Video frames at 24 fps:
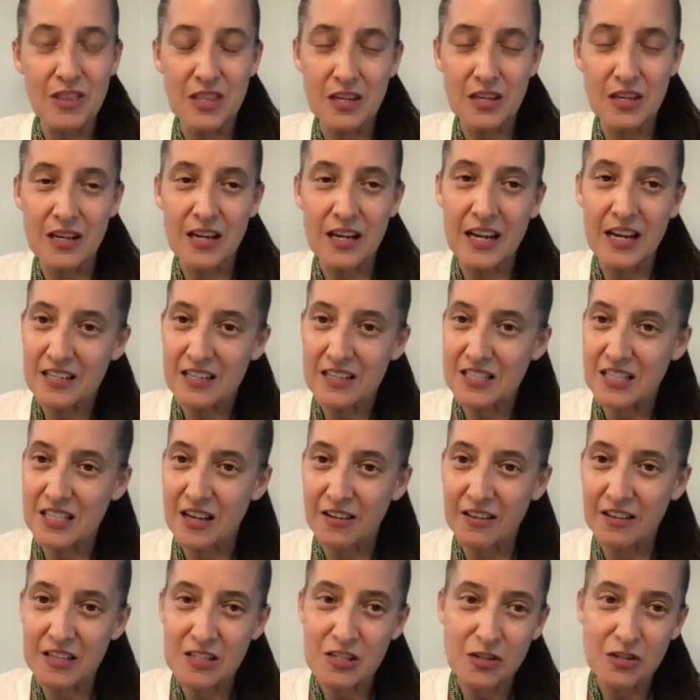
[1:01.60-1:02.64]
the
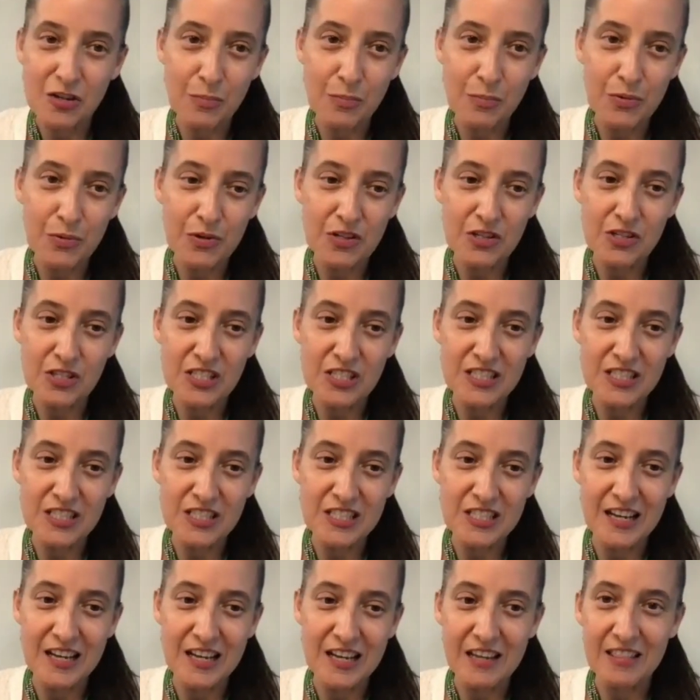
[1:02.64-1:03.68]
ASL interpreters
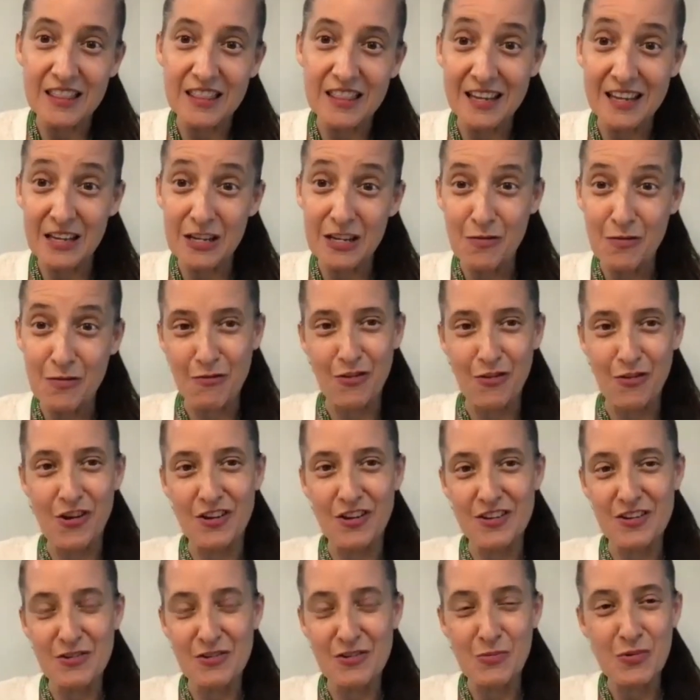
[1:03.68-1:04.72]
today, thank you for
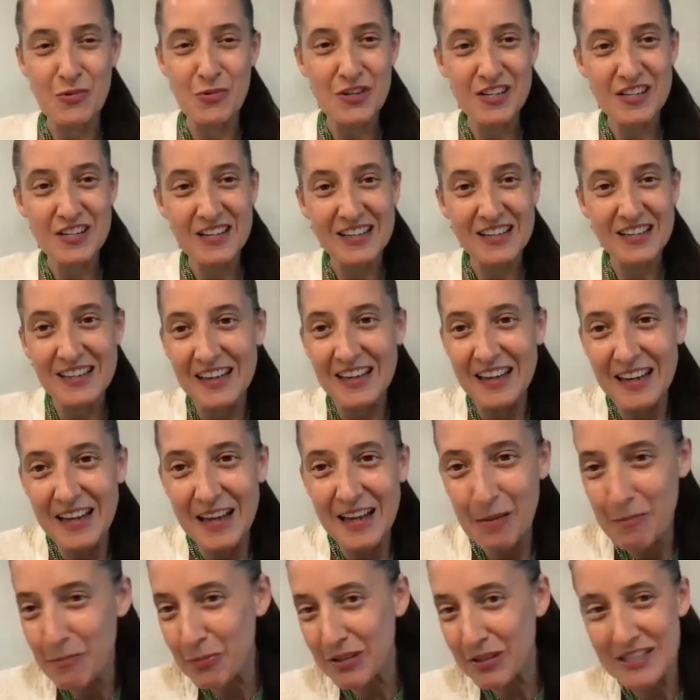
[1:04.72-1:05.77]
all your work.
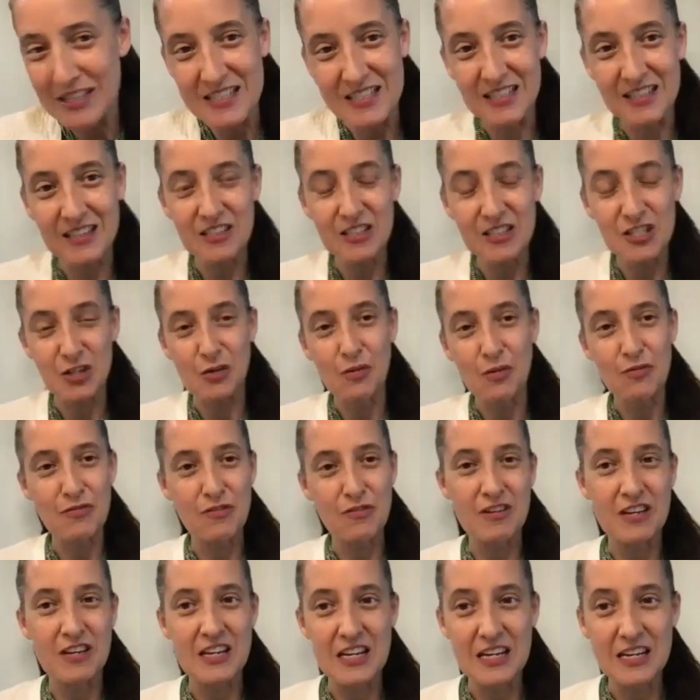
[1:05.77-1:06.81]
And please let us know if you
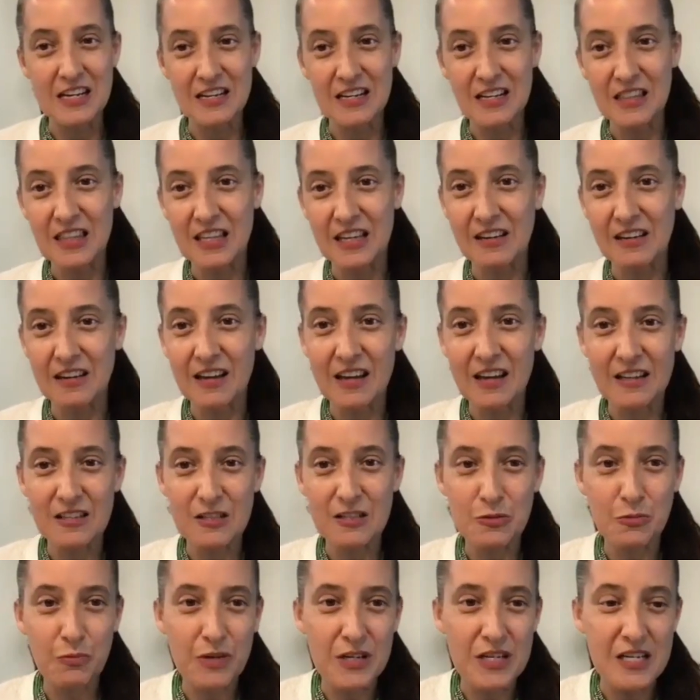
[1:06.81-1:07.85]
need anything as
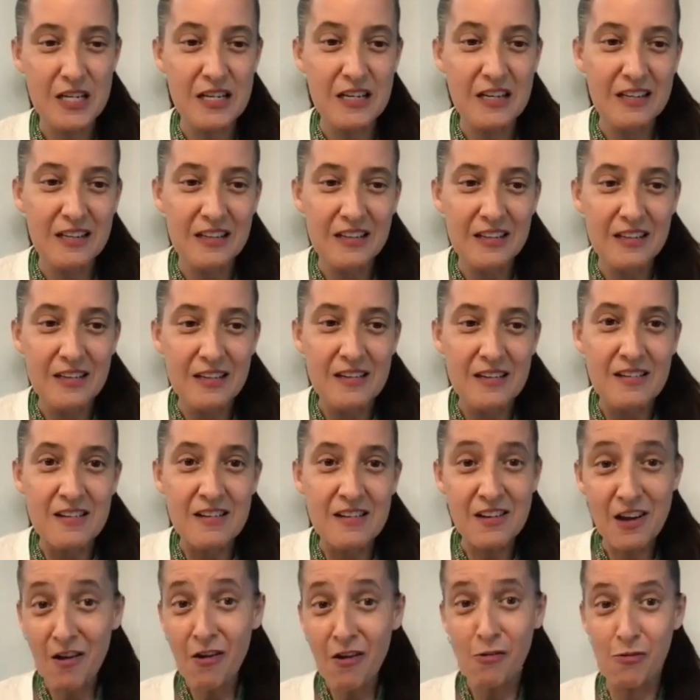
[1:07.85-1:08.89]
we
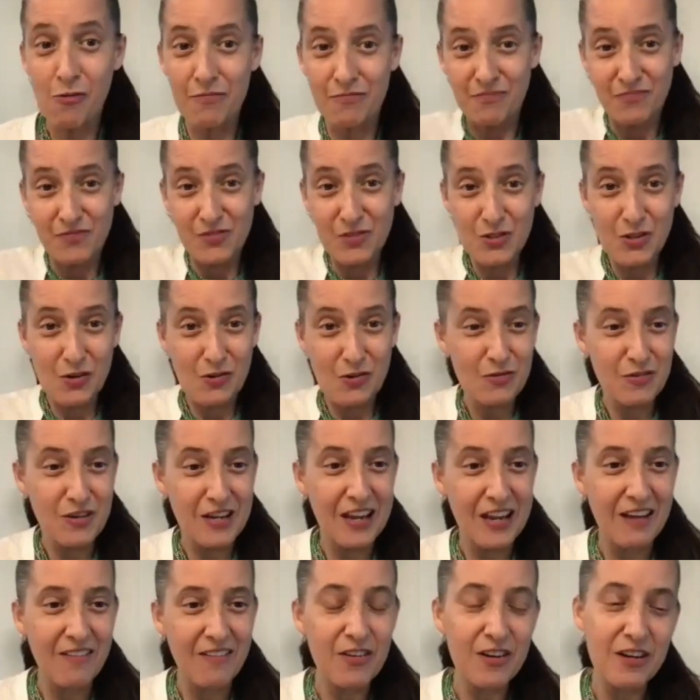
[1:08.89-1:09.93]
go. So
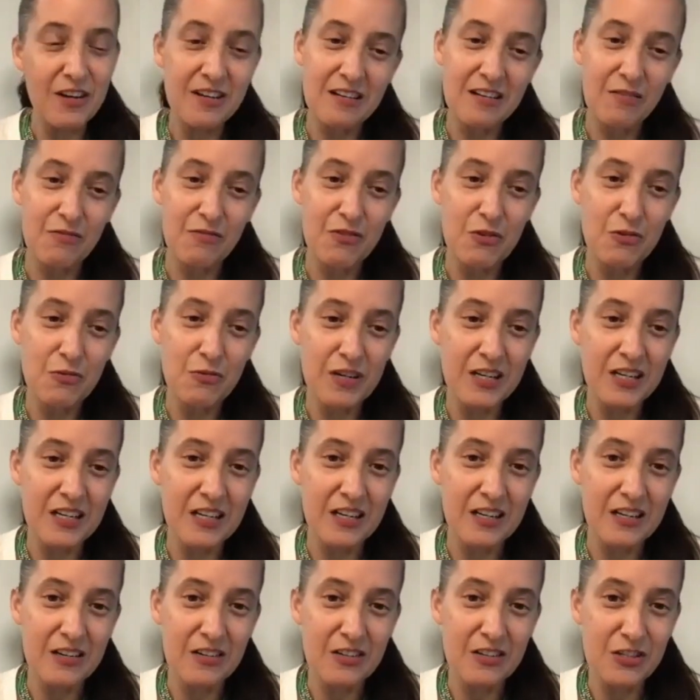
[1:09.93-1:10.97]
Kevin, if you want to
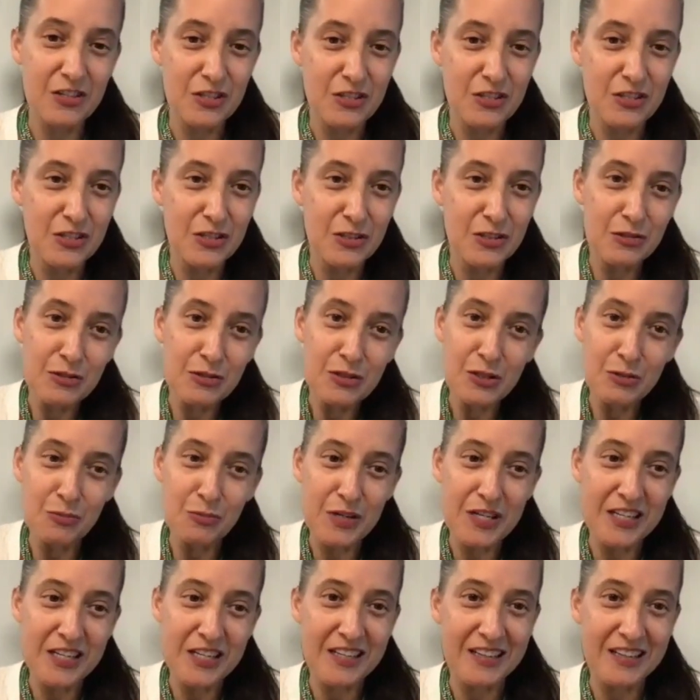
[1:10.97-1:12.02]
introduce, we
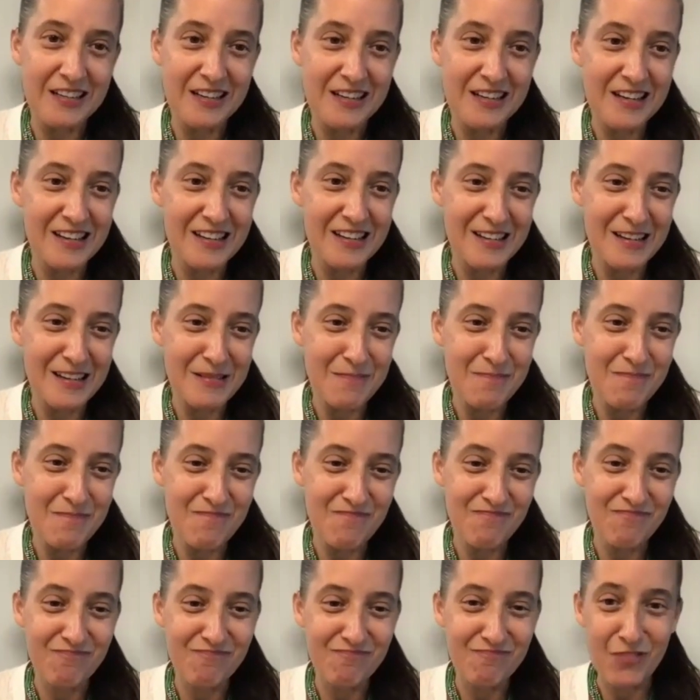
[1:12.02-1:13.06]
can
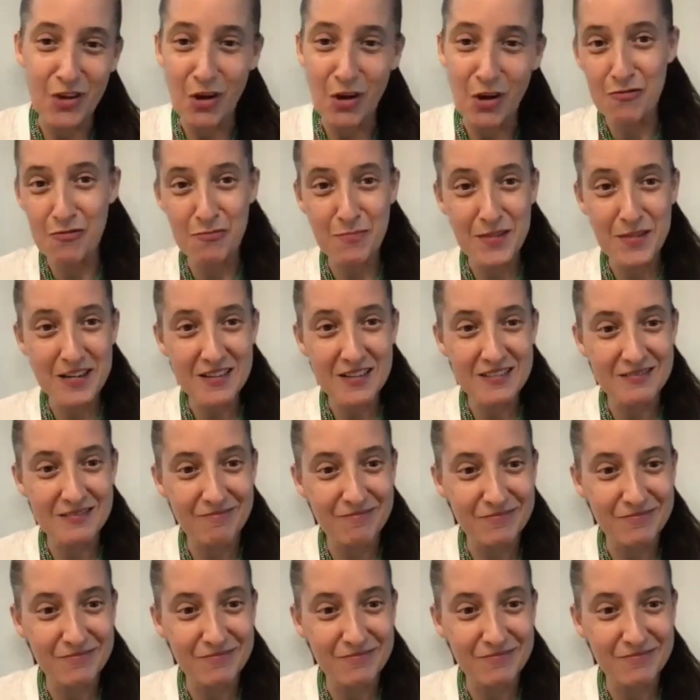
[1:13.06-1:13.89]
go from there.